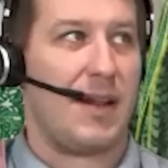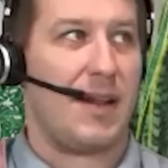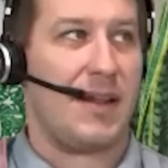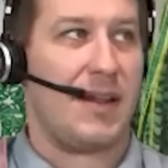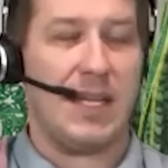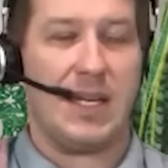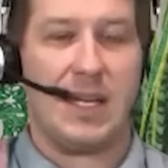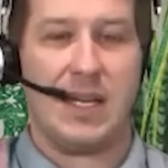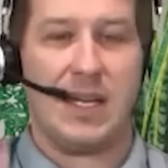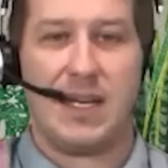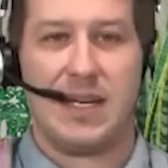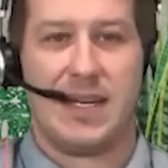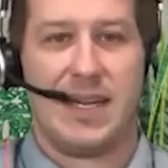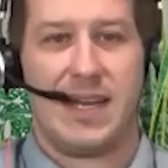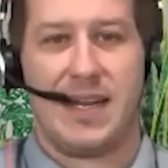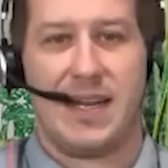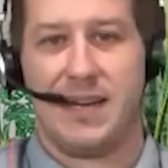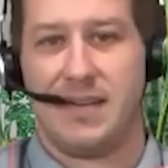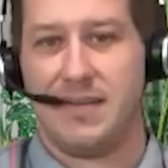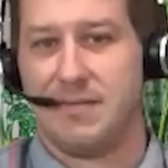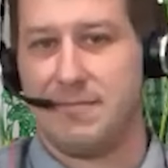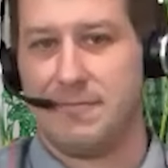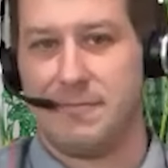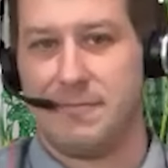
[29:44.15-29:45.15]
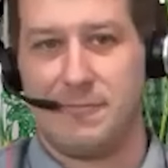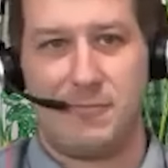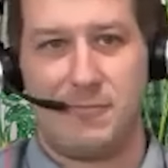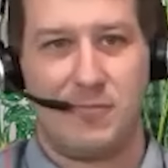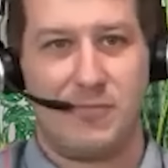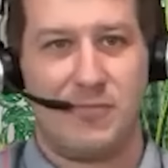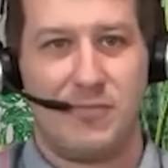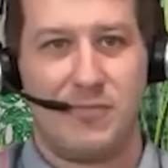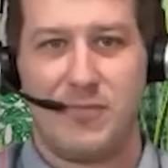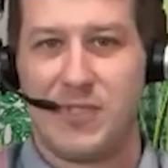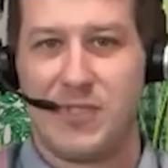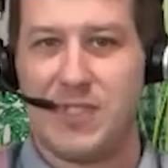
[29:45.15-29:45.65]
I think again,
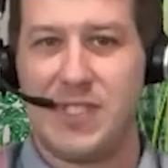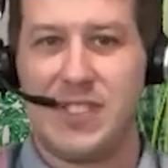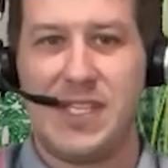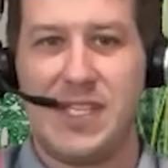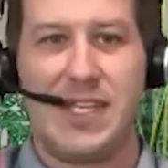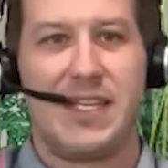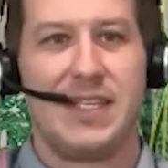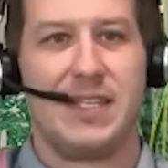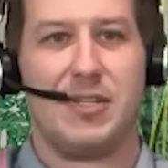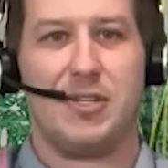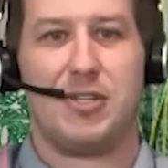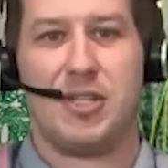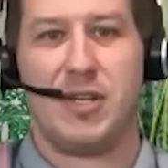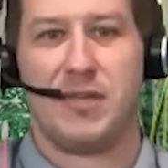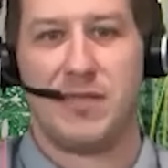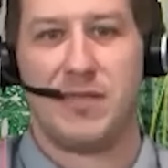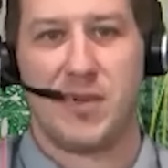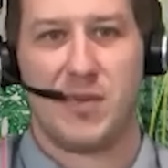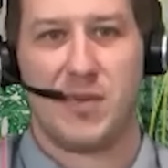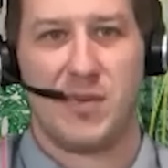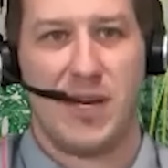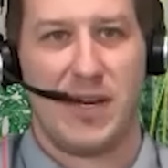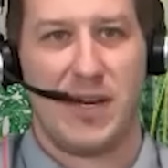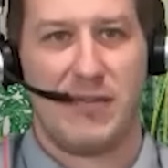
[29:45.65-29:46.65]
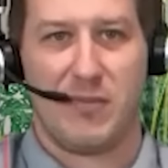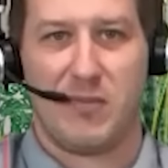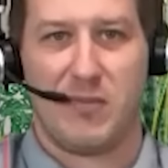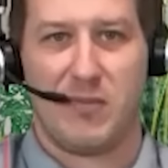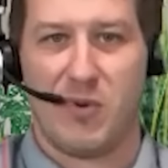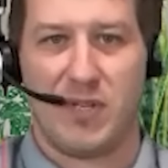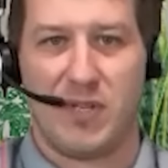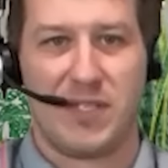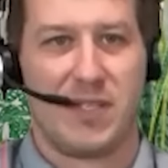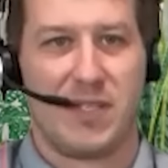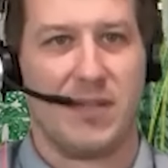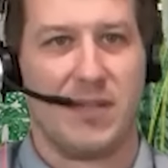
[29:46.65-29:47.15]
seeing this shift away from
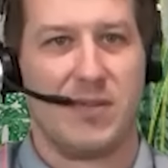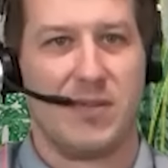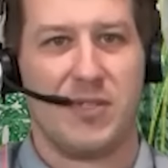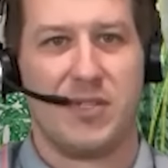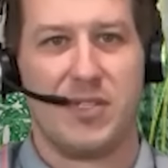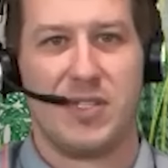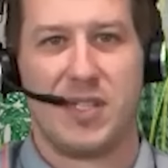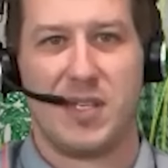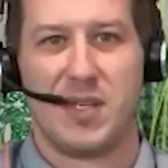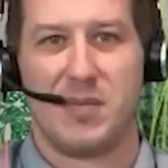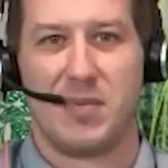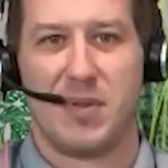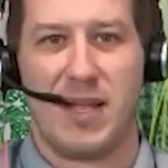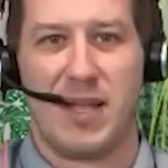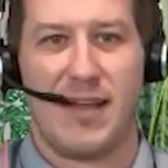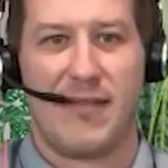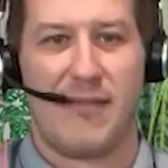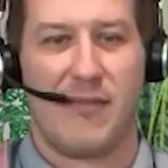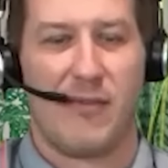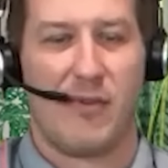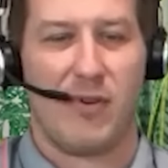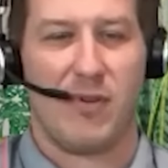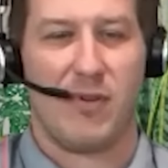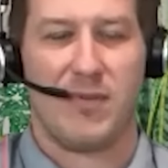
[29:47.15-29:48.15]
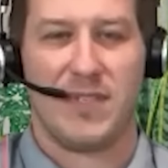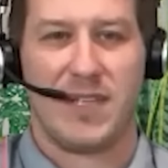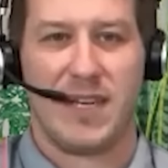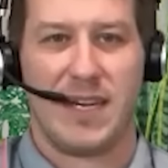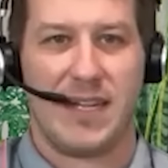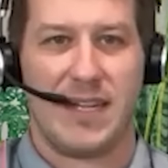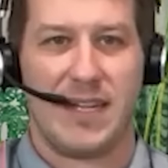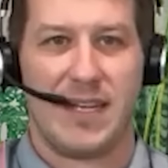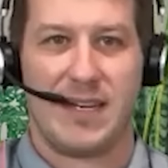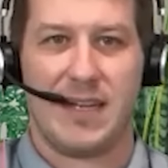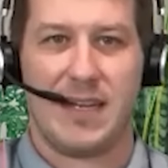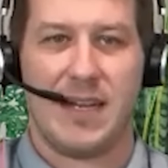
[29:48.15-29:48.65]
point solutions into platforms, and
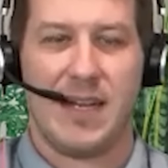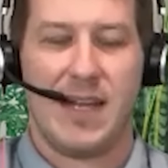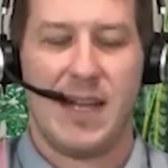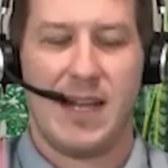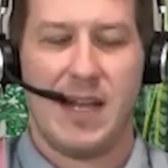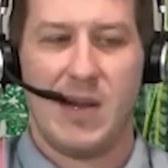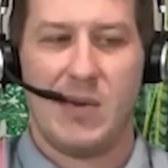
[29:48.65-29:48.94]
I think